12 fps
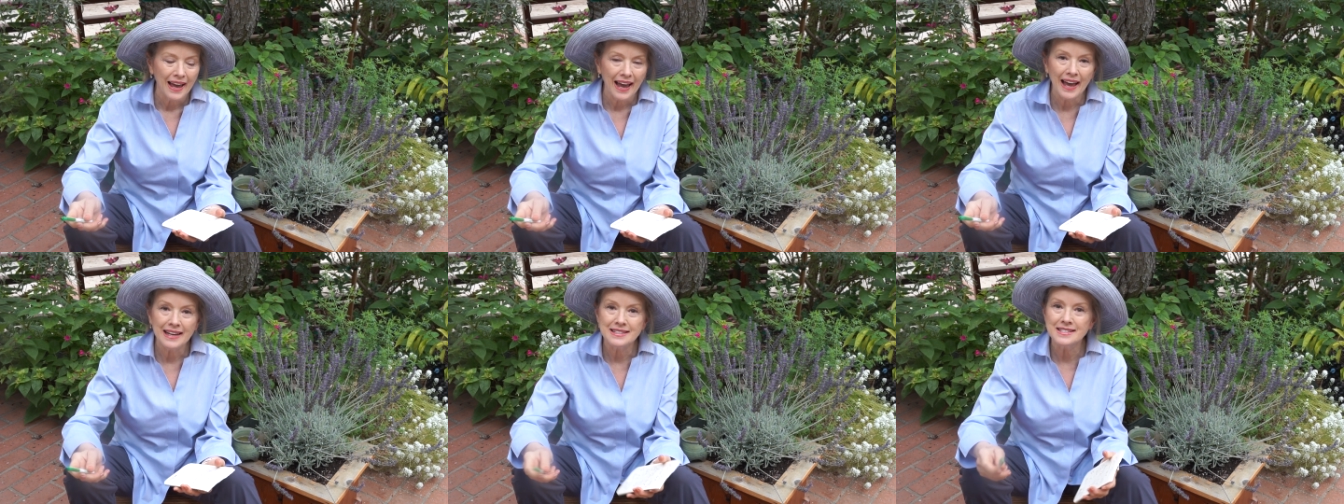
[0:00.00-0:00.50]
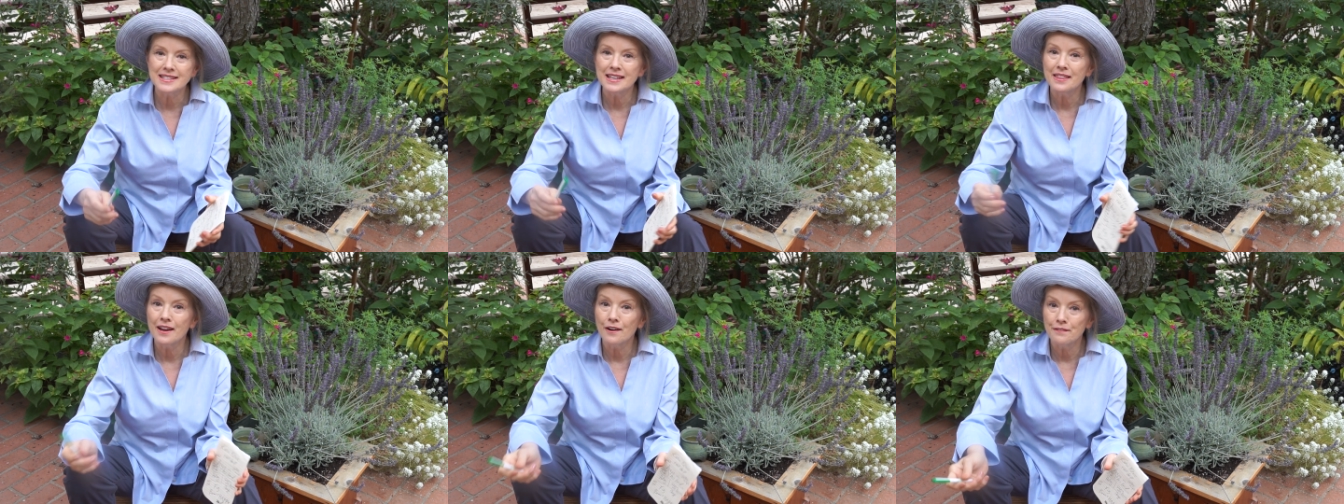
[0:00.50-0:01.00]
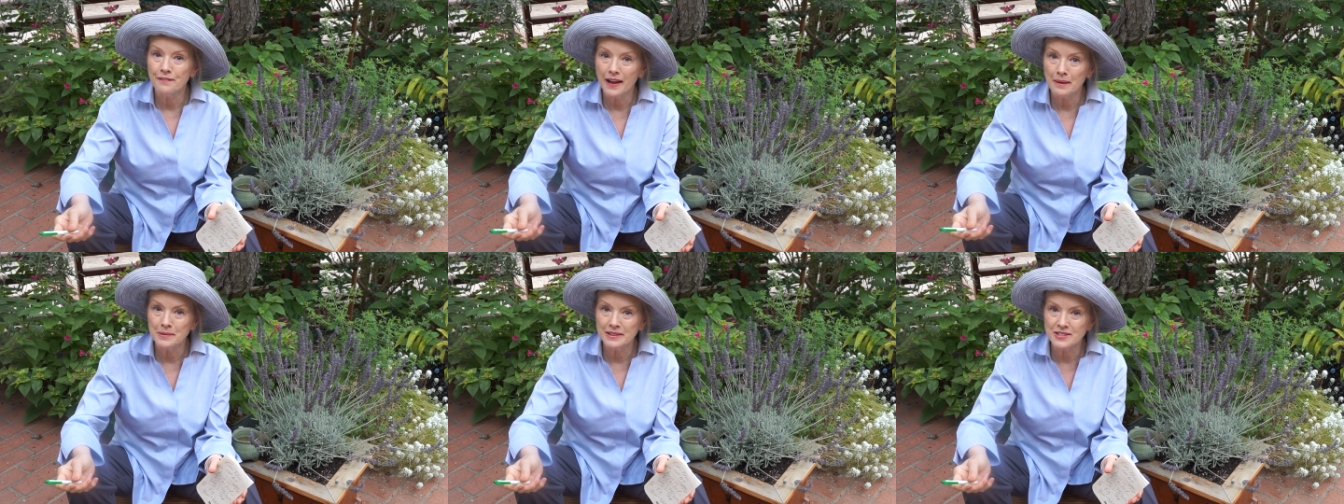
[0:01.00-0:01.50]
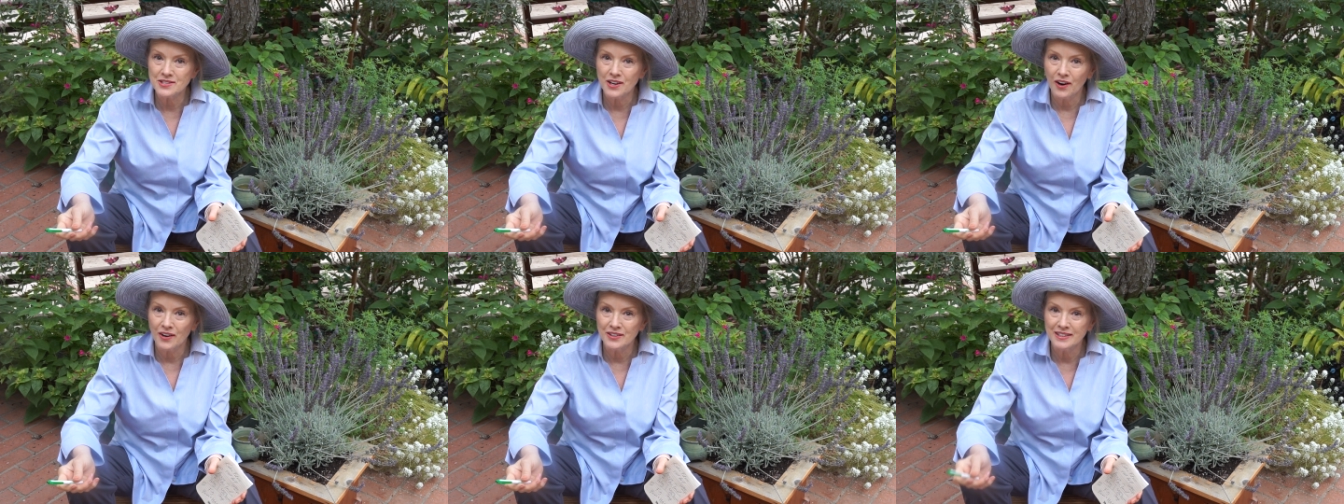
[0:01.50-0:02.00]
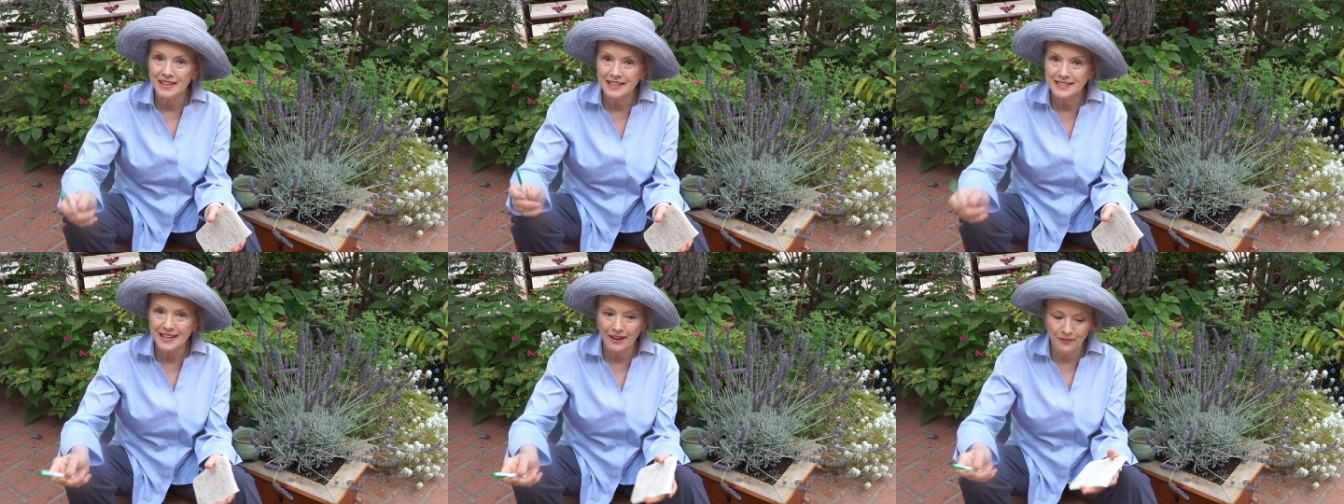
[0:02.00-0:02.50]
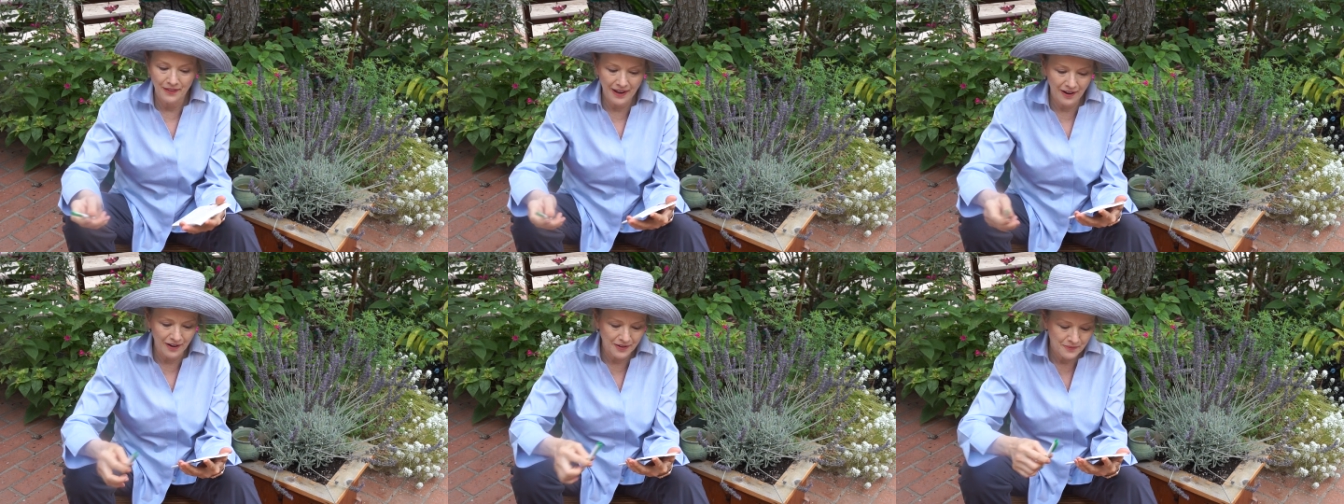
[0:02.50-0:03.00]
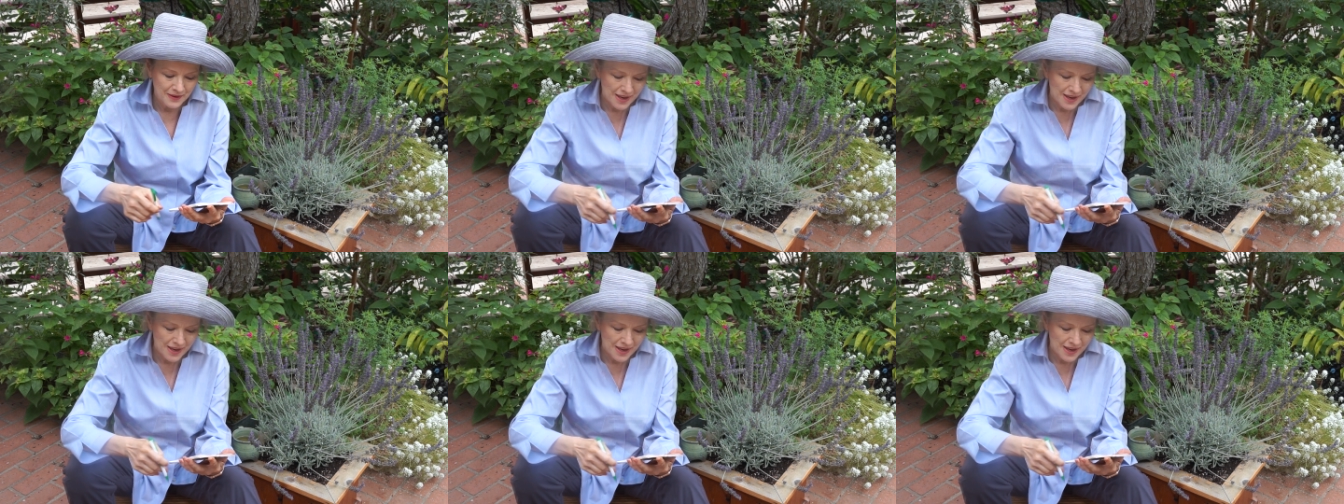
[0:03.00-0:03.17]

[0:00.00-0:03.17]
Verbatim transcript: and see their fabulous garden down there.